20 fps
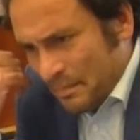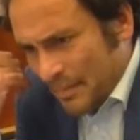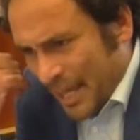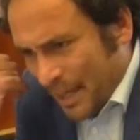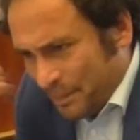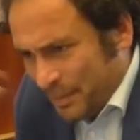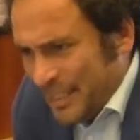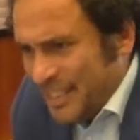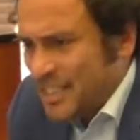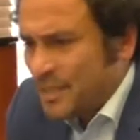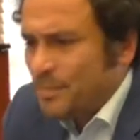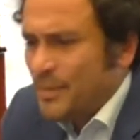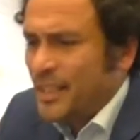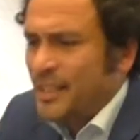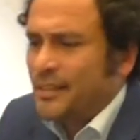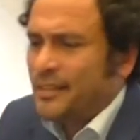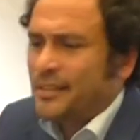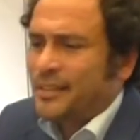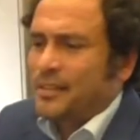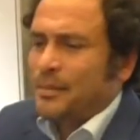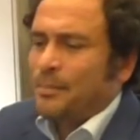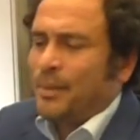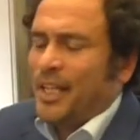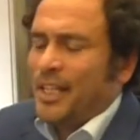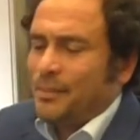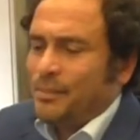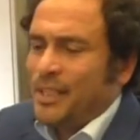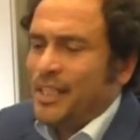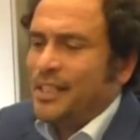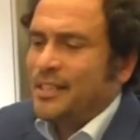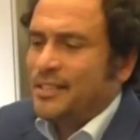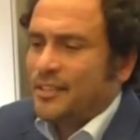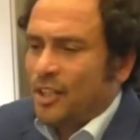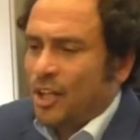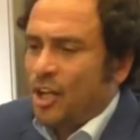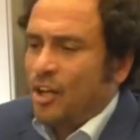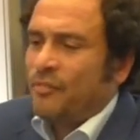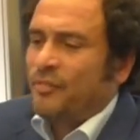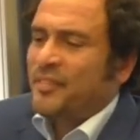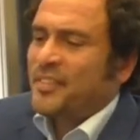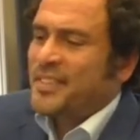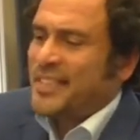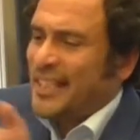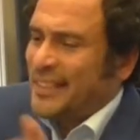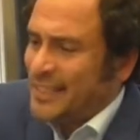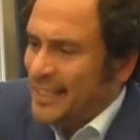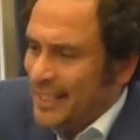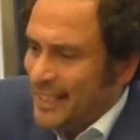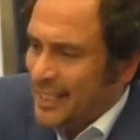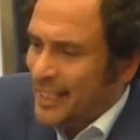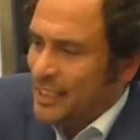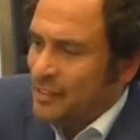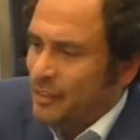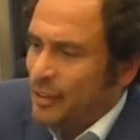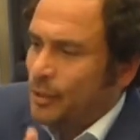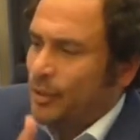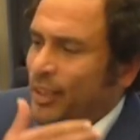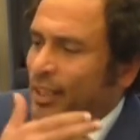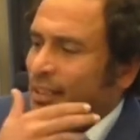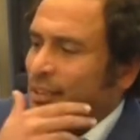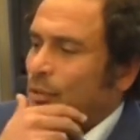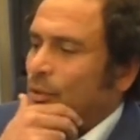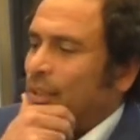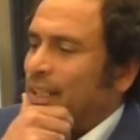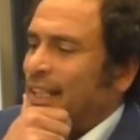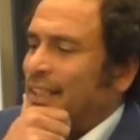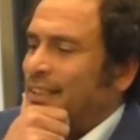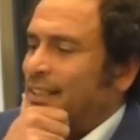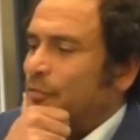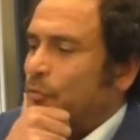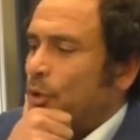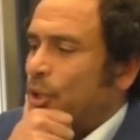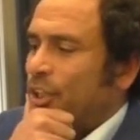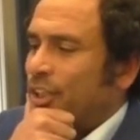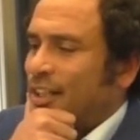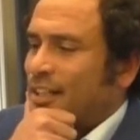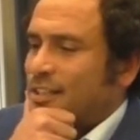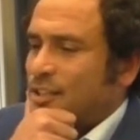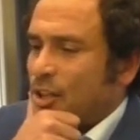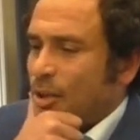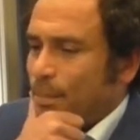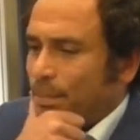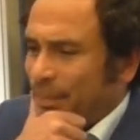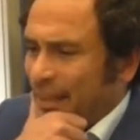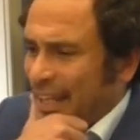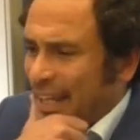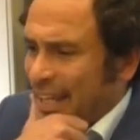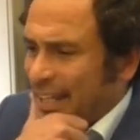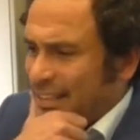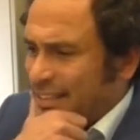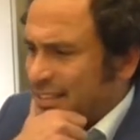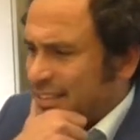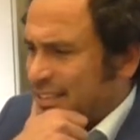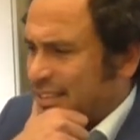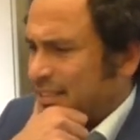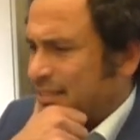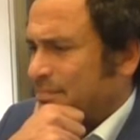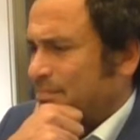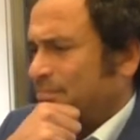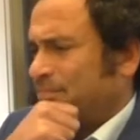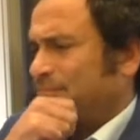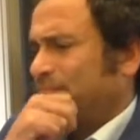Appeasement by means of settling individual and collective workers' complaints.